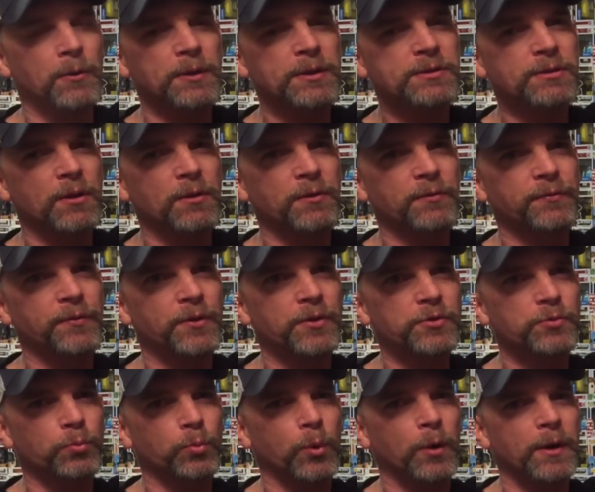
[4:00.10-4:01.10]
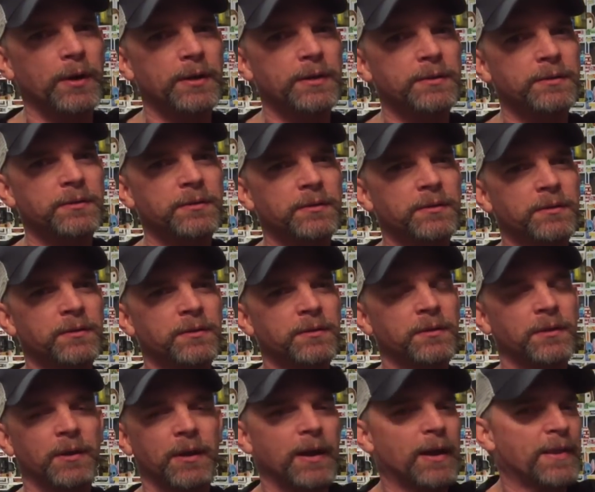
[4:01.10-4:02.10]
I only saw the first one,
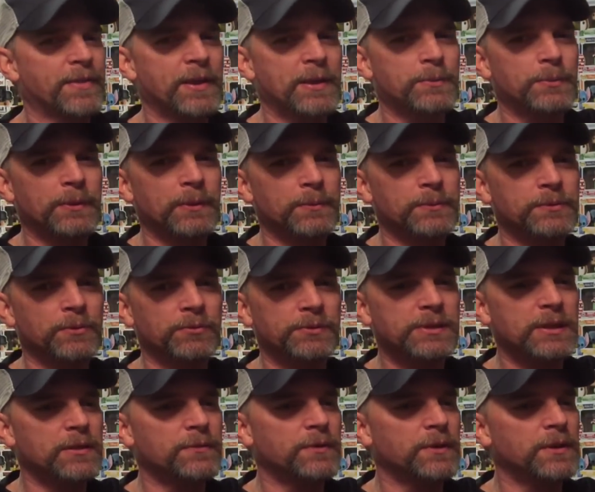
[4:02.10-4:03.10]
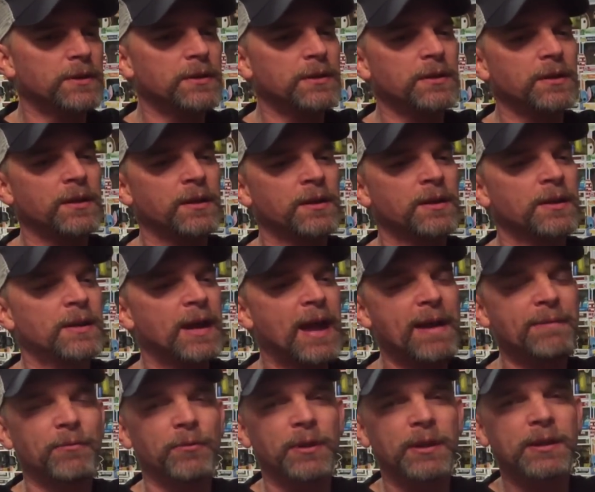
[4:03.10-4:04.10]
I think when it was on TV.
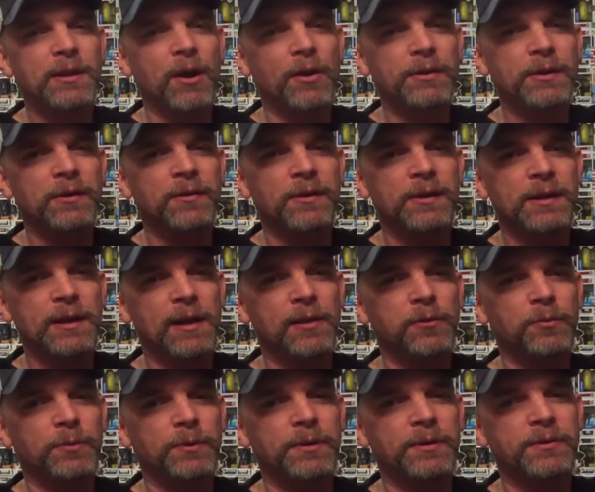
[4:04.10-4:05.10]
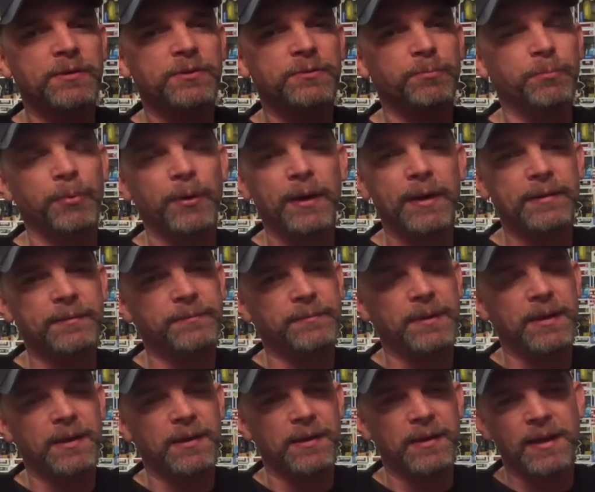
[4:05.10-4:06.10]
Haven't really caught any of the other ones, but
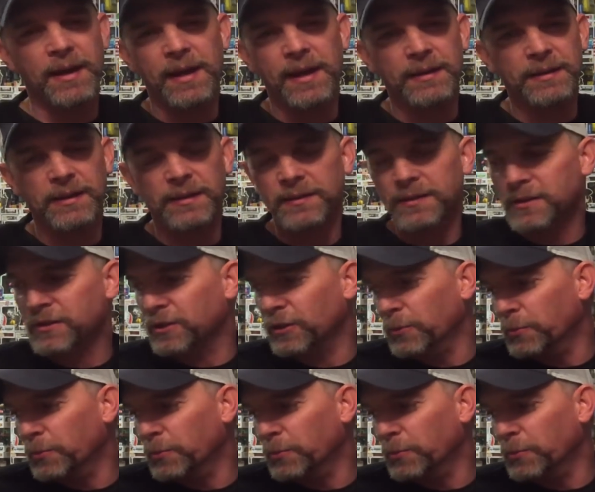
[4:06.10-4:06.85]
I had to get the